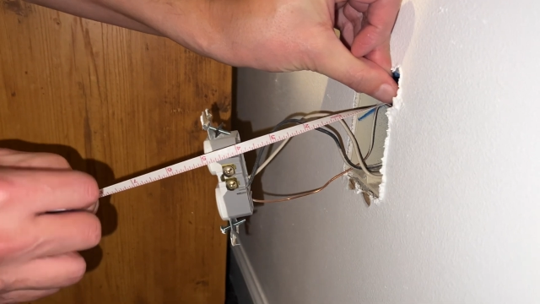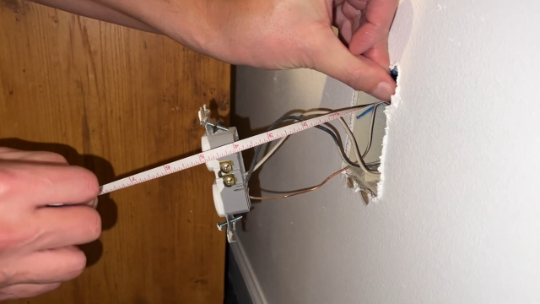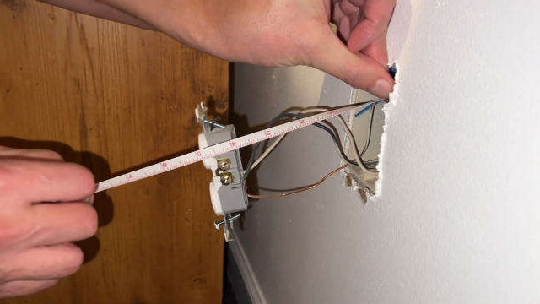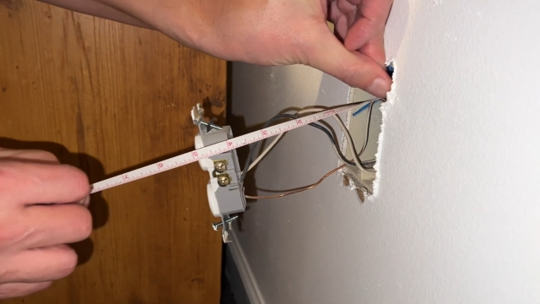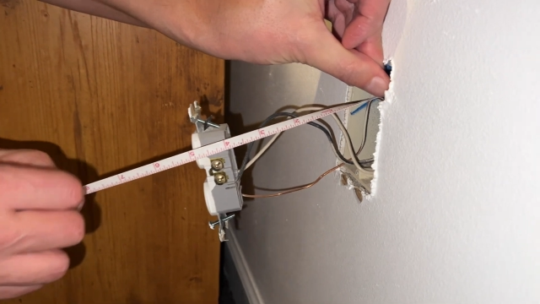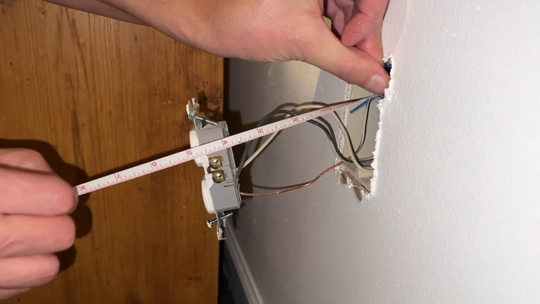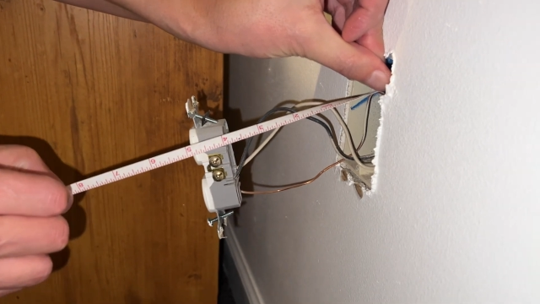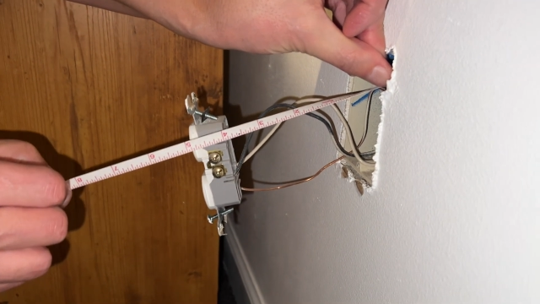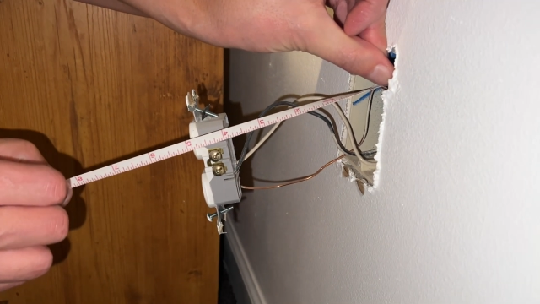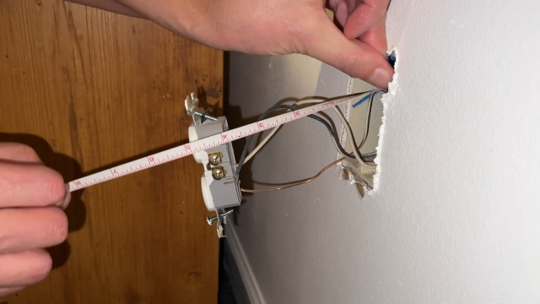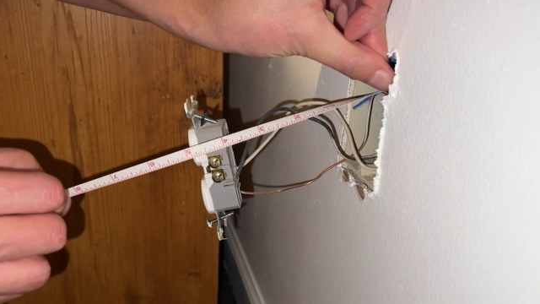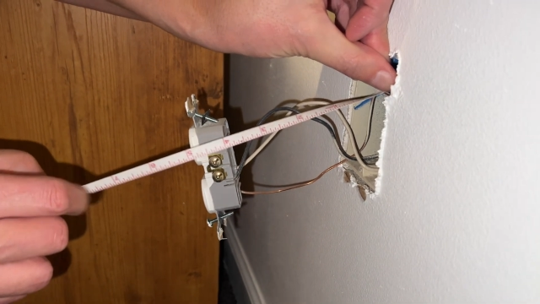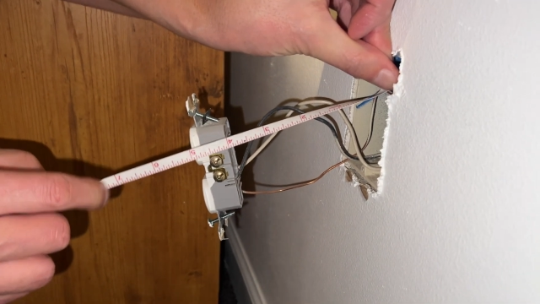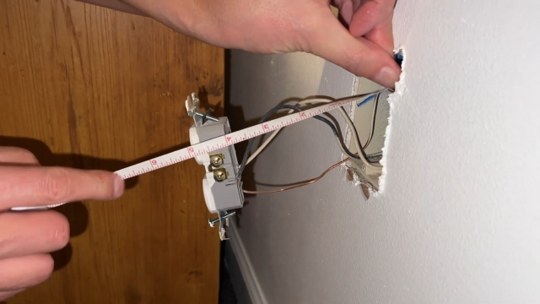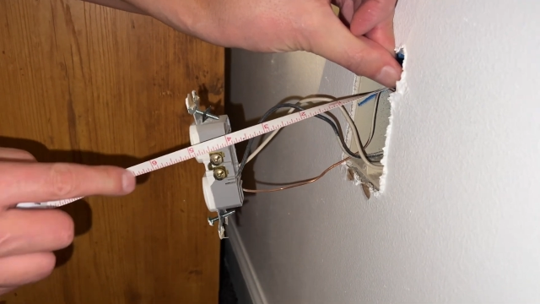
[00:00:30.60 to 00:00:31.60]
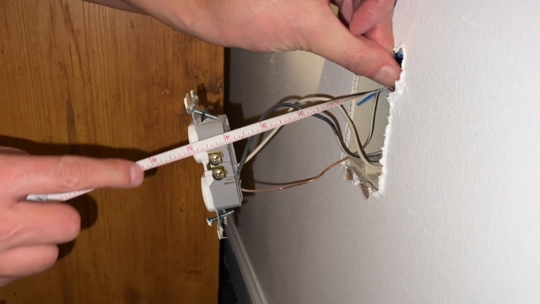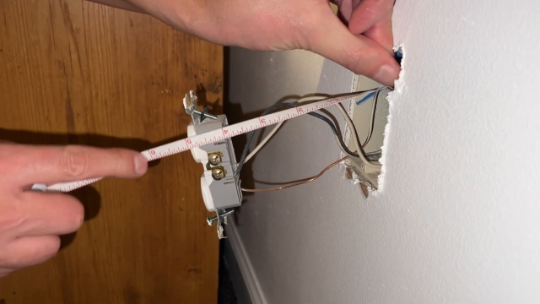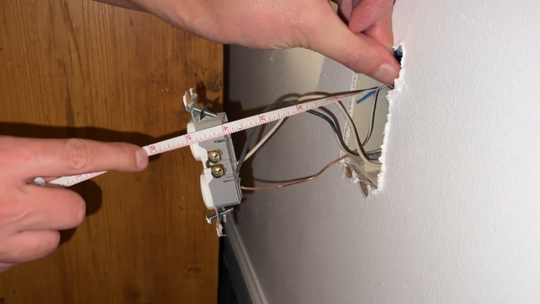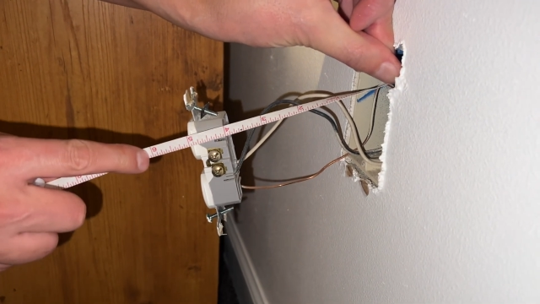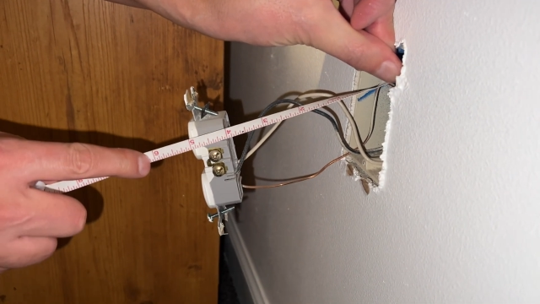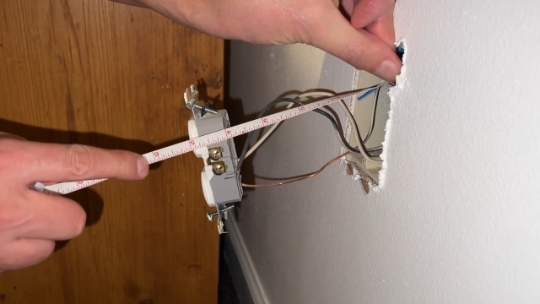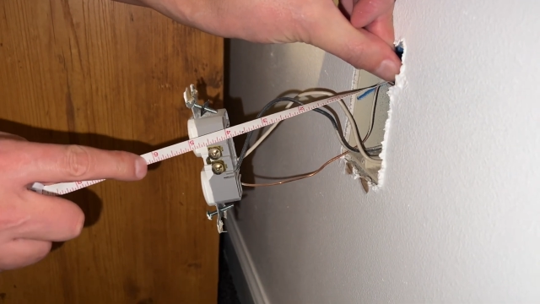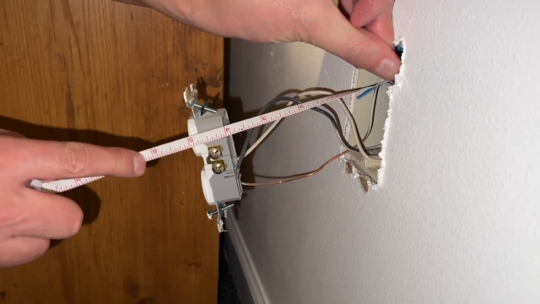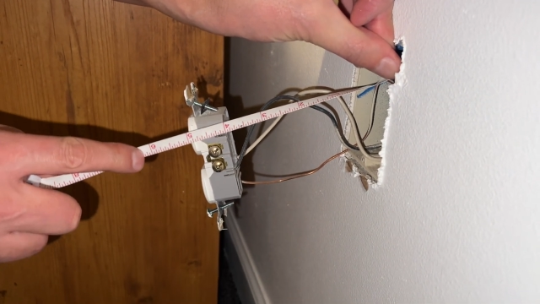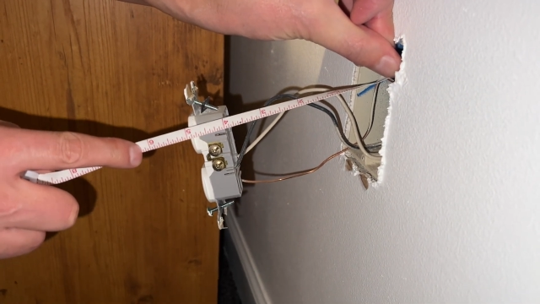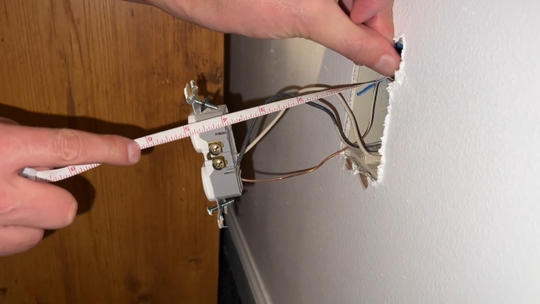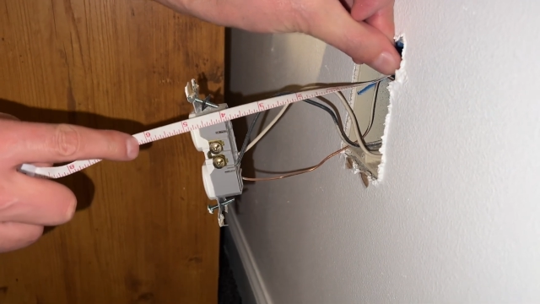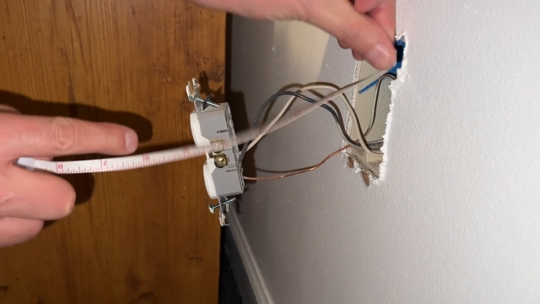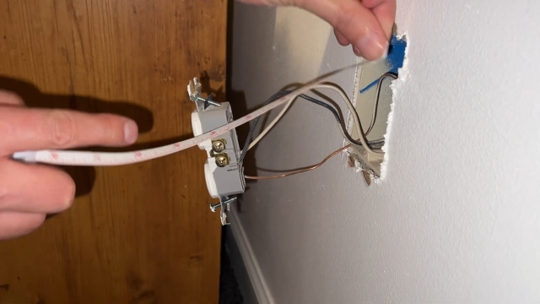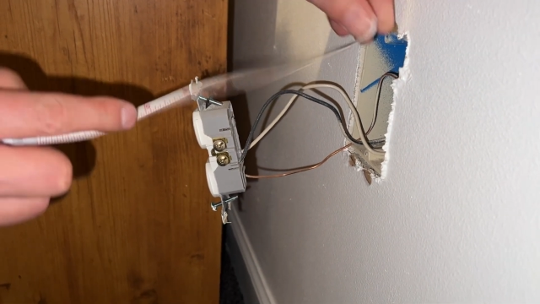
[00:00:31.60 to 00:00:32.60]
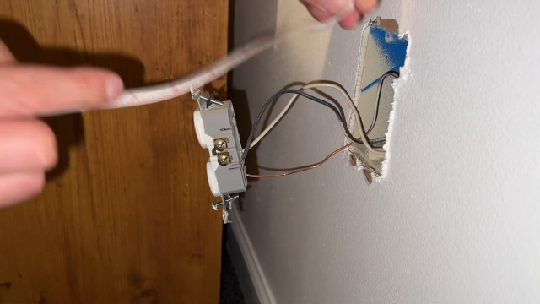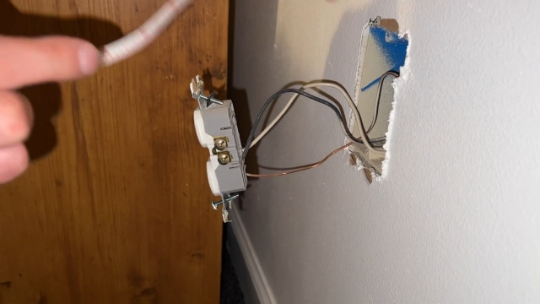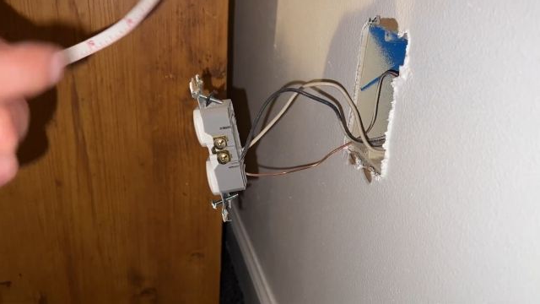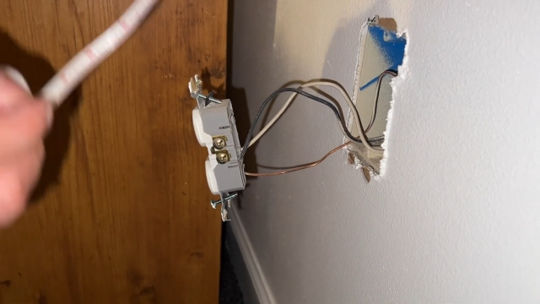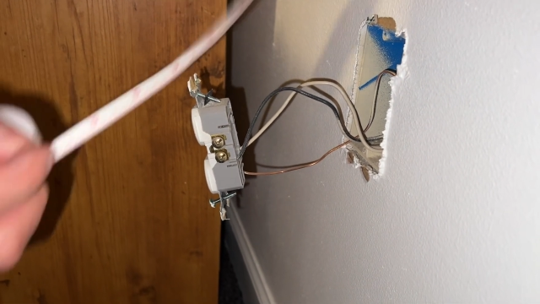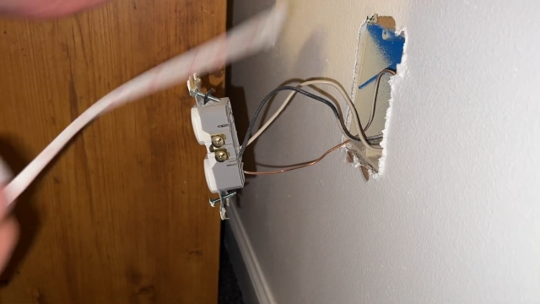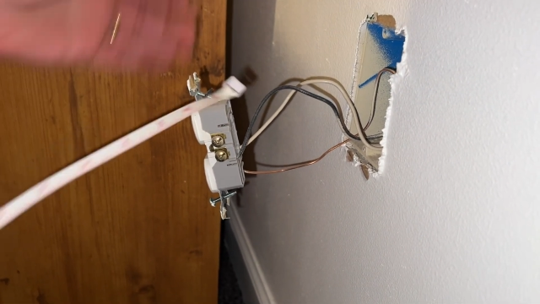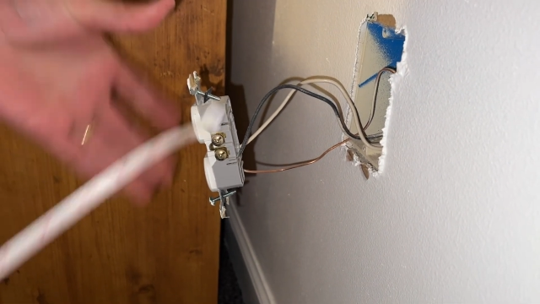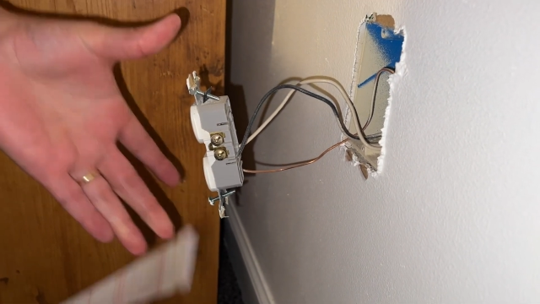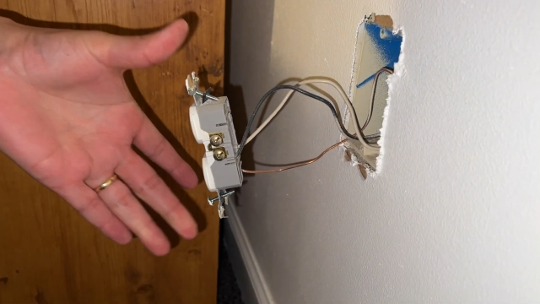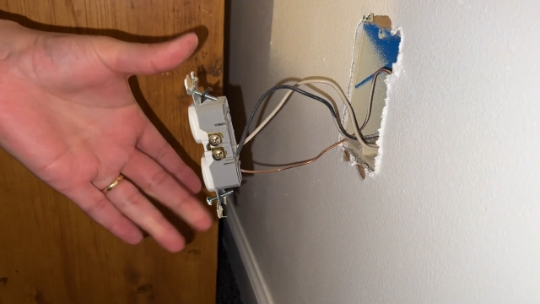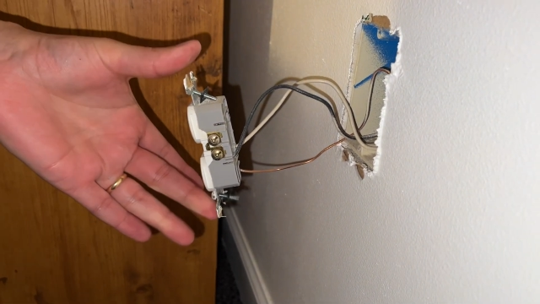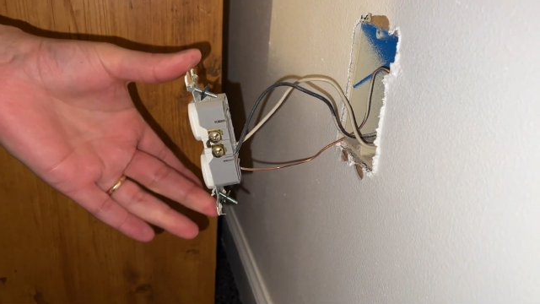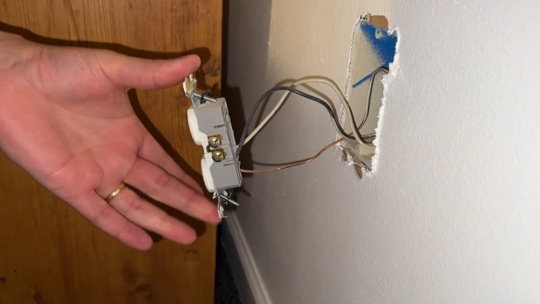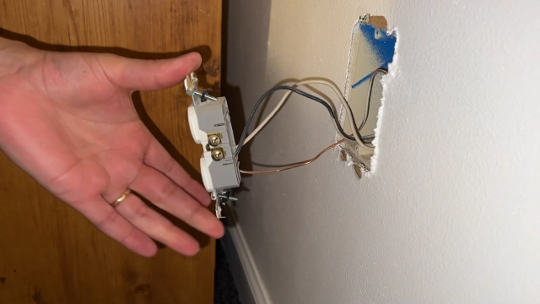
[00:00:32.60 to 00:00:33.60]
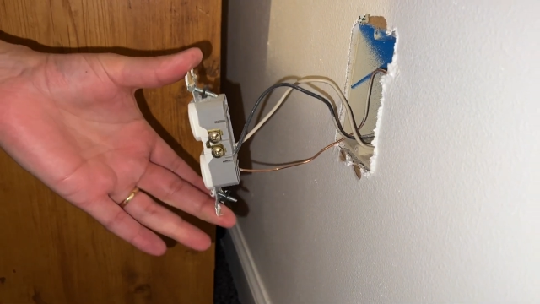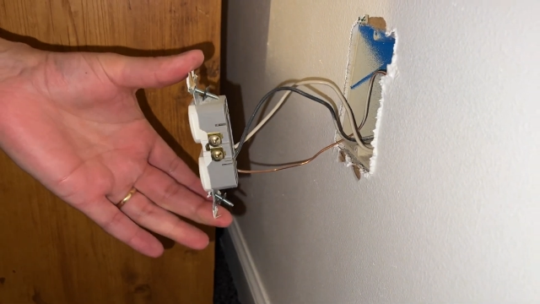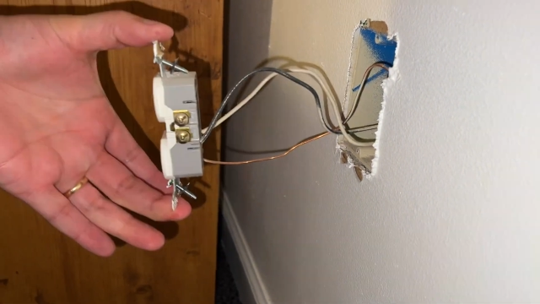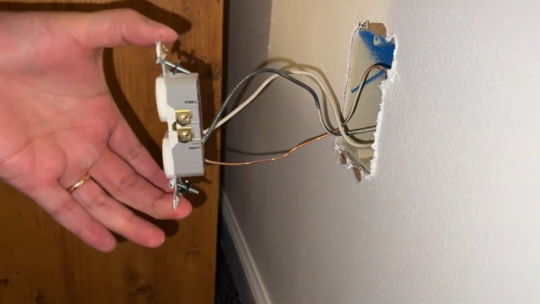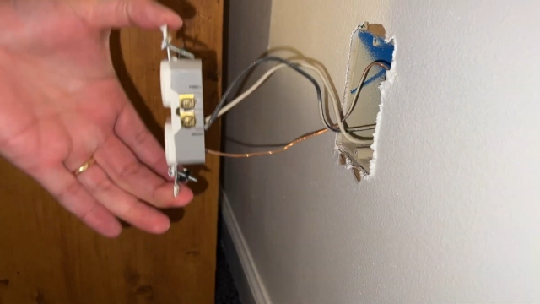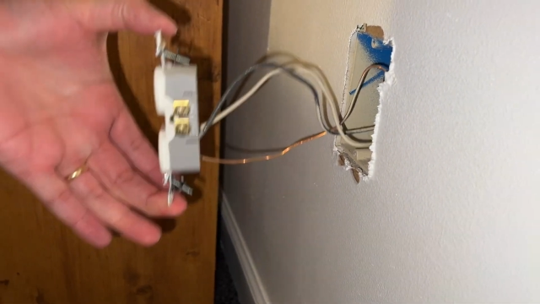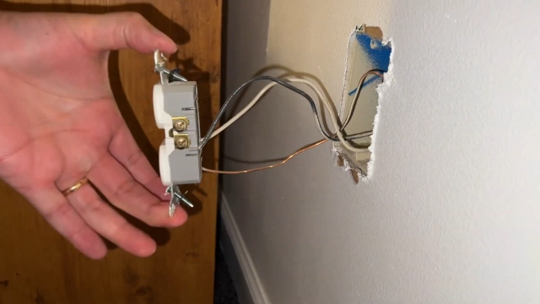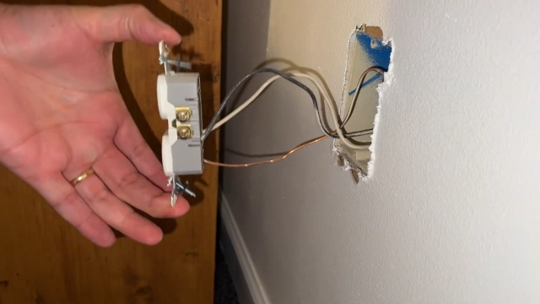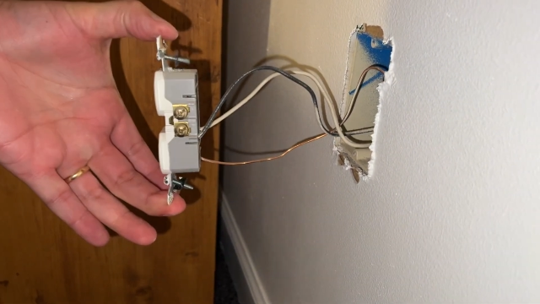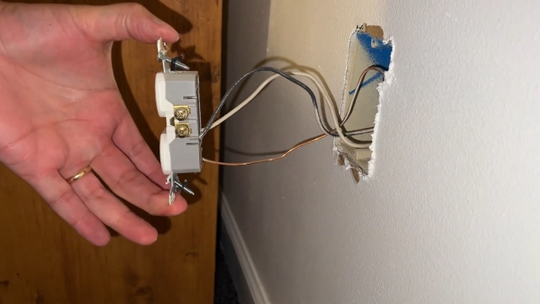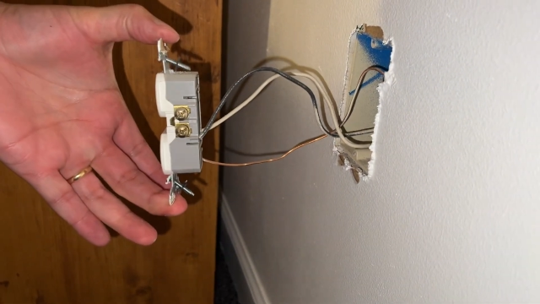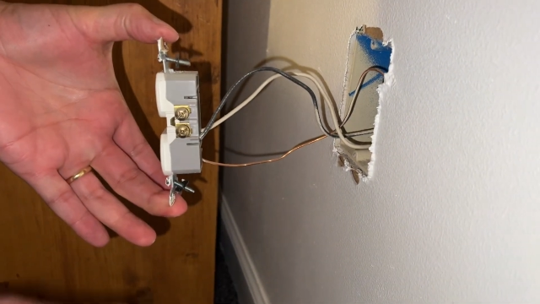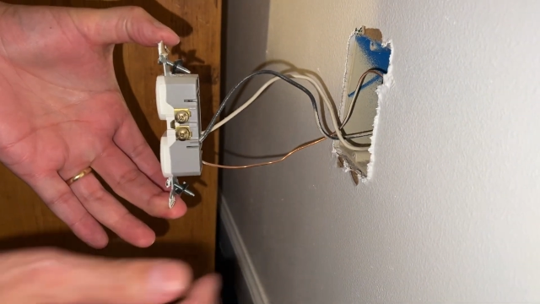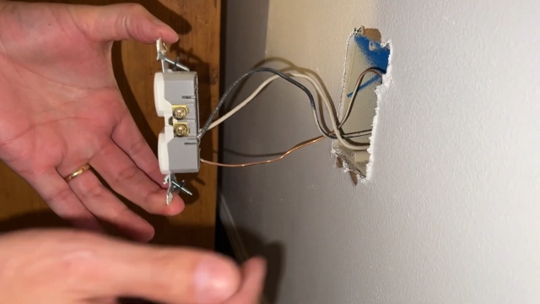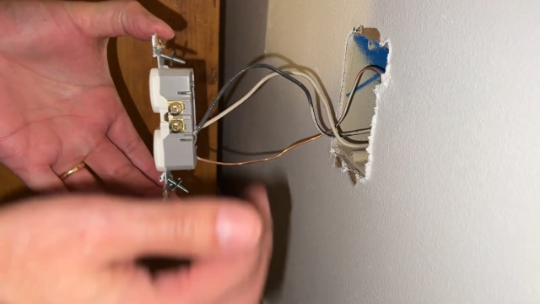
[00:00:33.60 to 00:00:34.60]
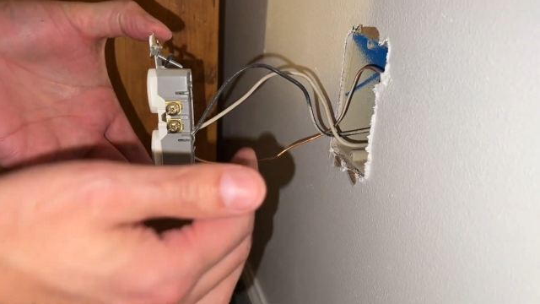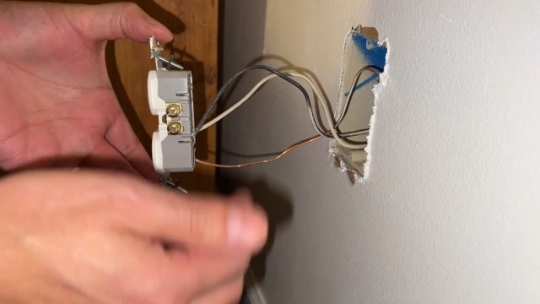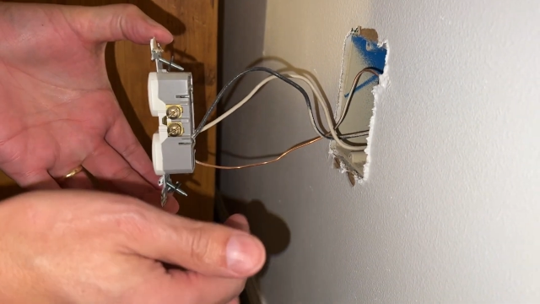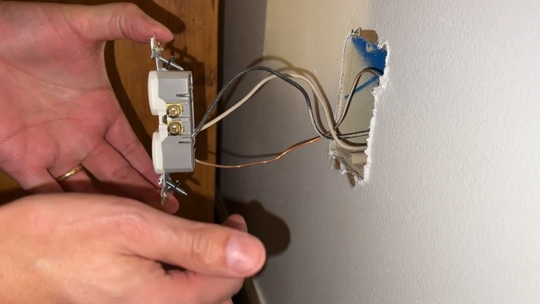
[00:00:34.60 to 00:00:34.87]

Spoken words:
No face is visible, so there are no lips to read.